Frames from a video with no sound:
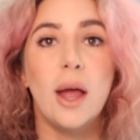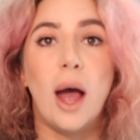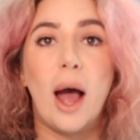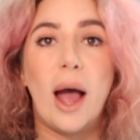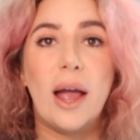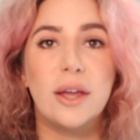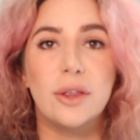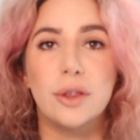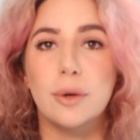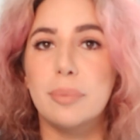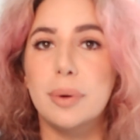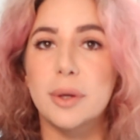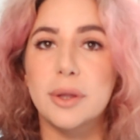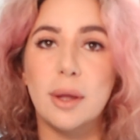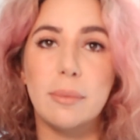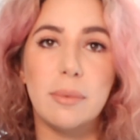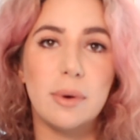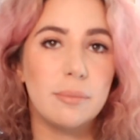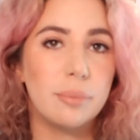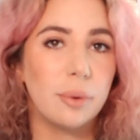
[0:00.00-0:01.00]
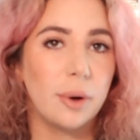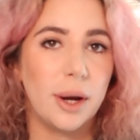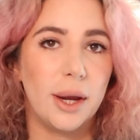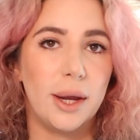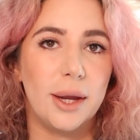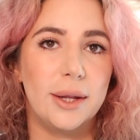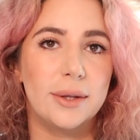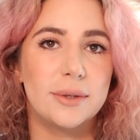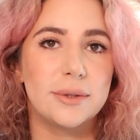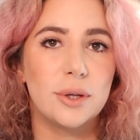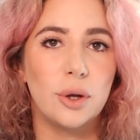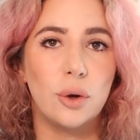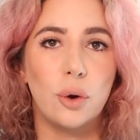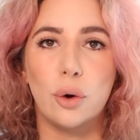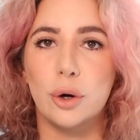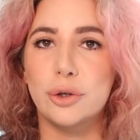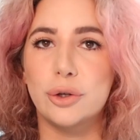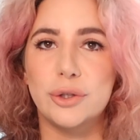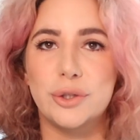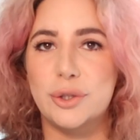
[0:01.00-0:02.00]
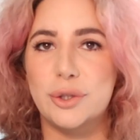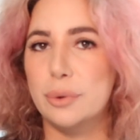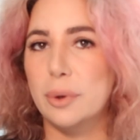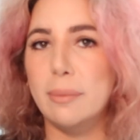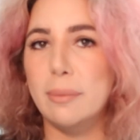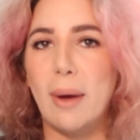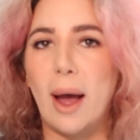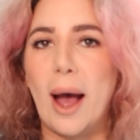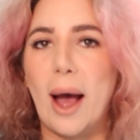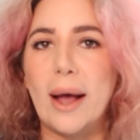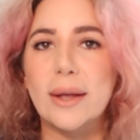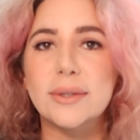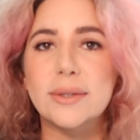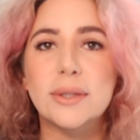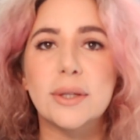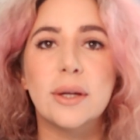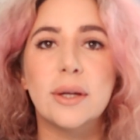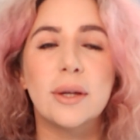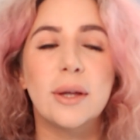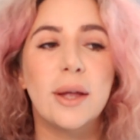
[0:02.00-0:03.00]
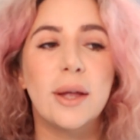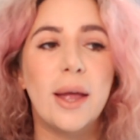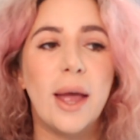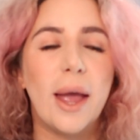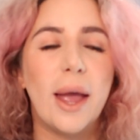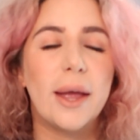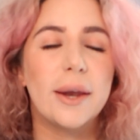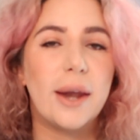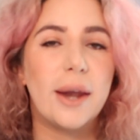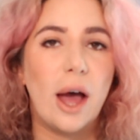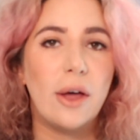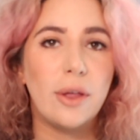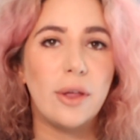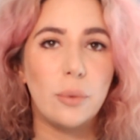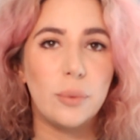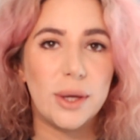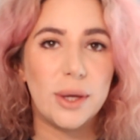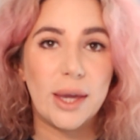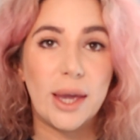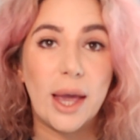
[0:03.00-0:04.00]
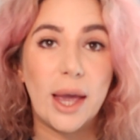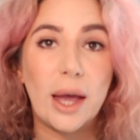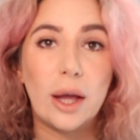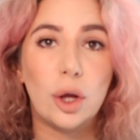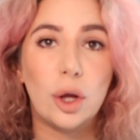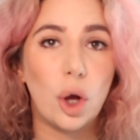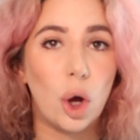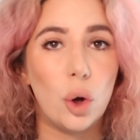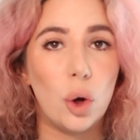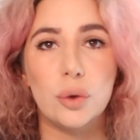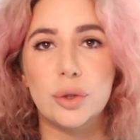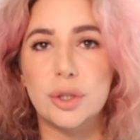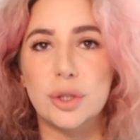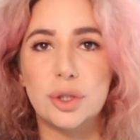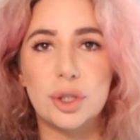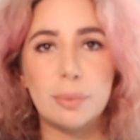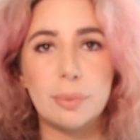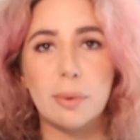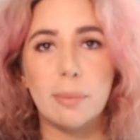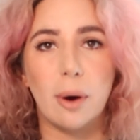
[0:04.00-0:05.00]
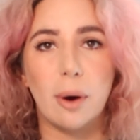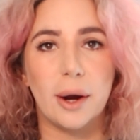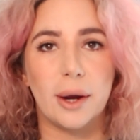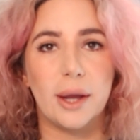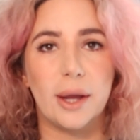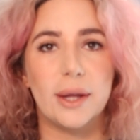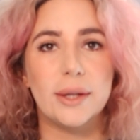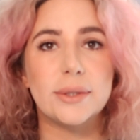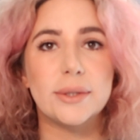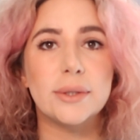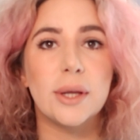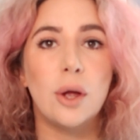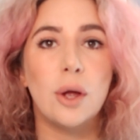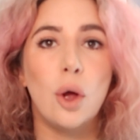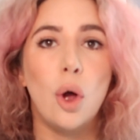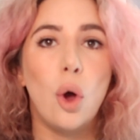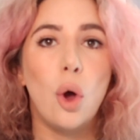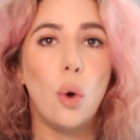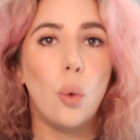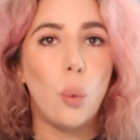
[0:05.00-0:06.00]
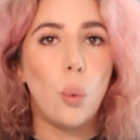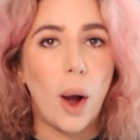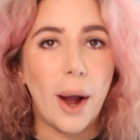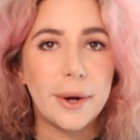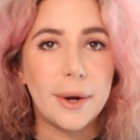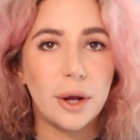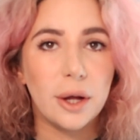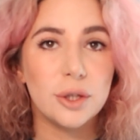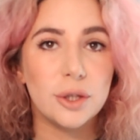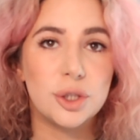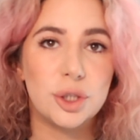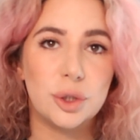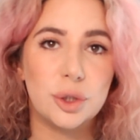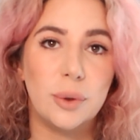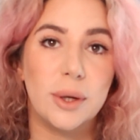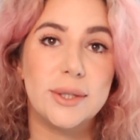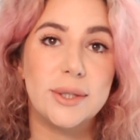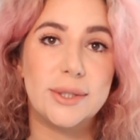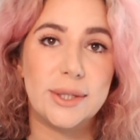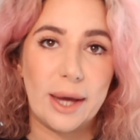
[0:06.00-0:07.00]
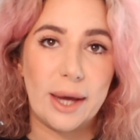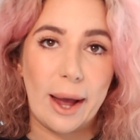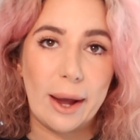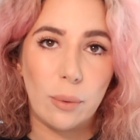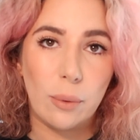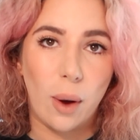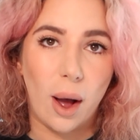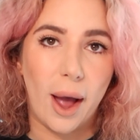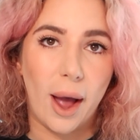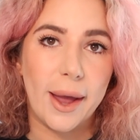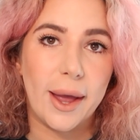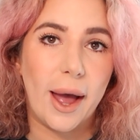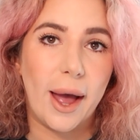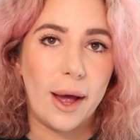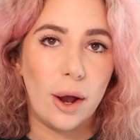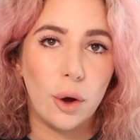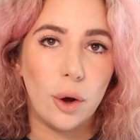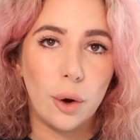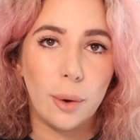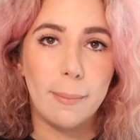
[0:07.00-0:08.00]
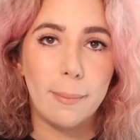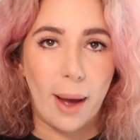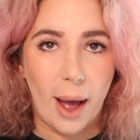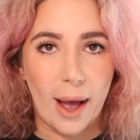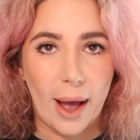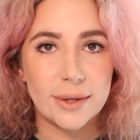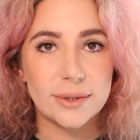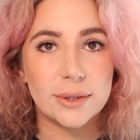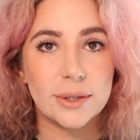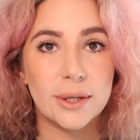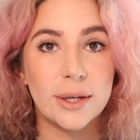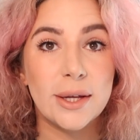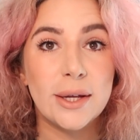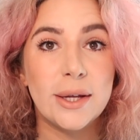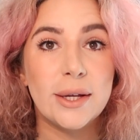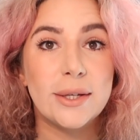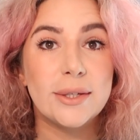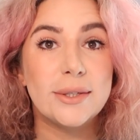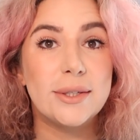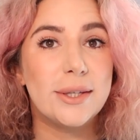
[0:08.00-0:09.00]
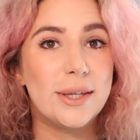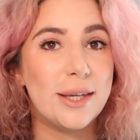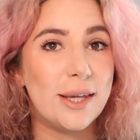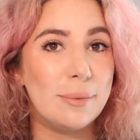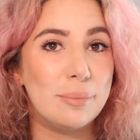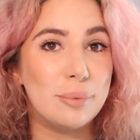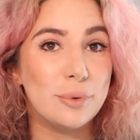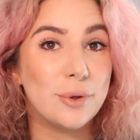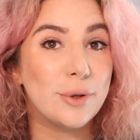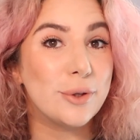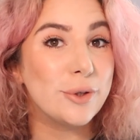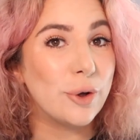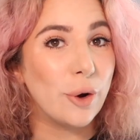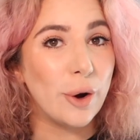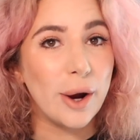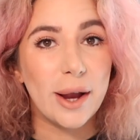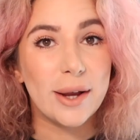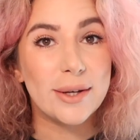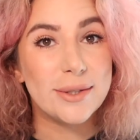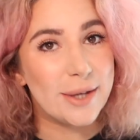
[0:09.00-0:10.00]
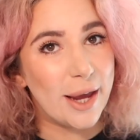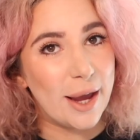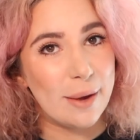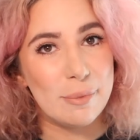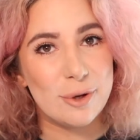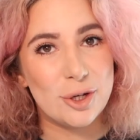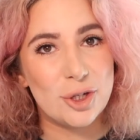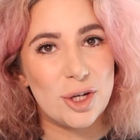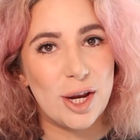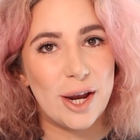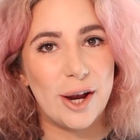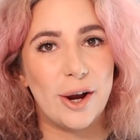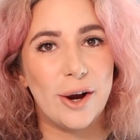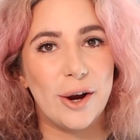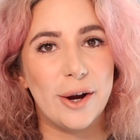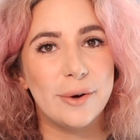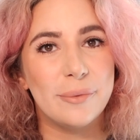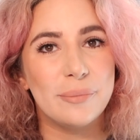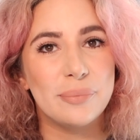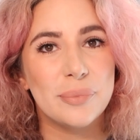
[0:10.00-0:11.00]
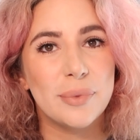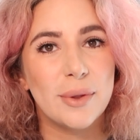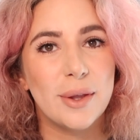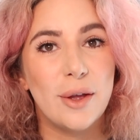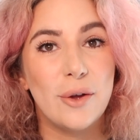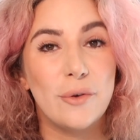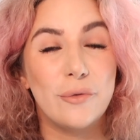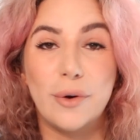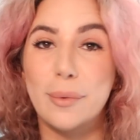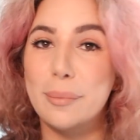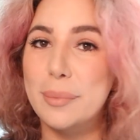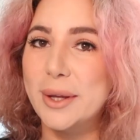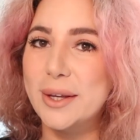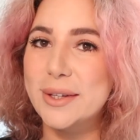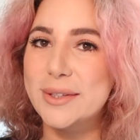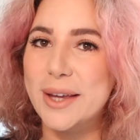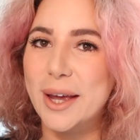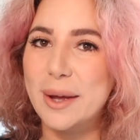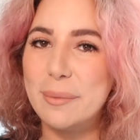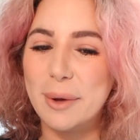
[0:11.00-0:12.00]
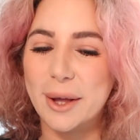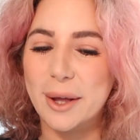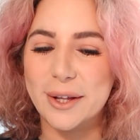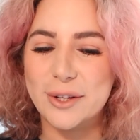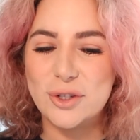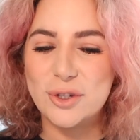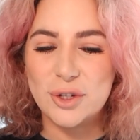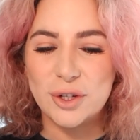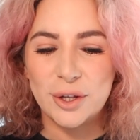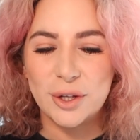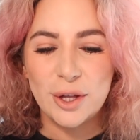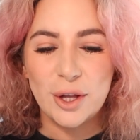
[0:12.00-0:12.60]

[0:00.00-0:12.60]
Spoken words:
I either put them in braids or just do a mask. And now that we can't go to supermarkets, why not do a DIY at-home mask to keep your damaged hair from being damaged?